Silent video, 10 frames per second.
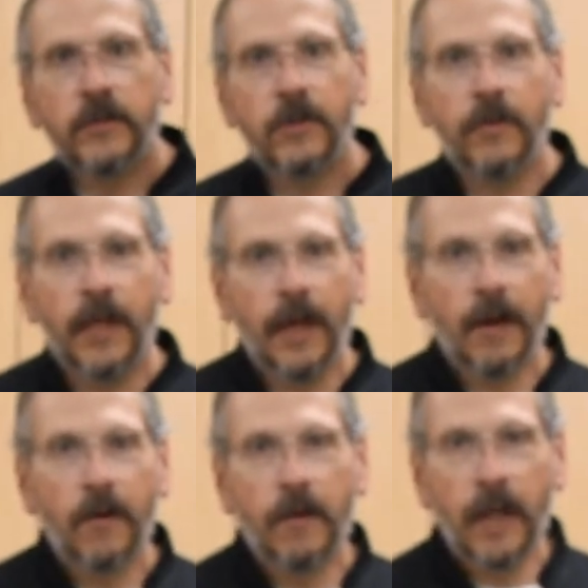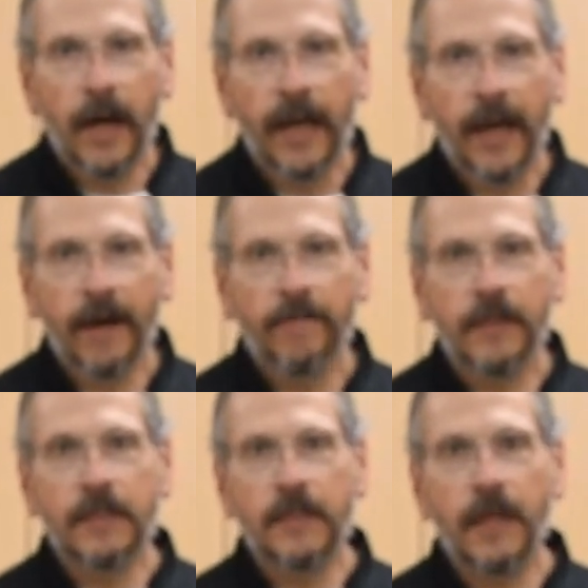So now I have
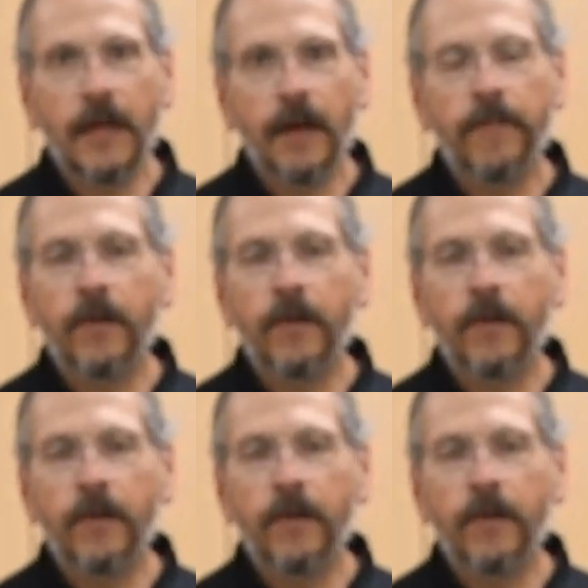these set up,